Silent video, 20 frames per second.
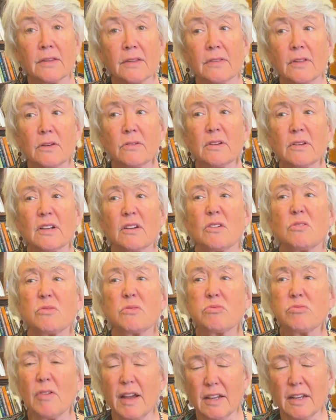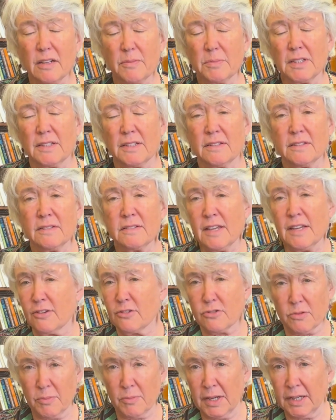that are incredibly
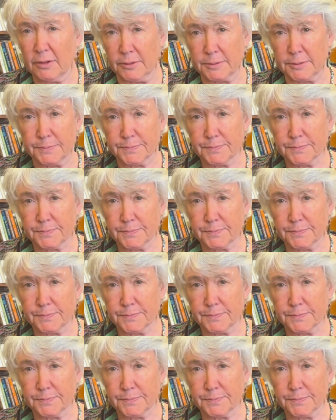detrimental.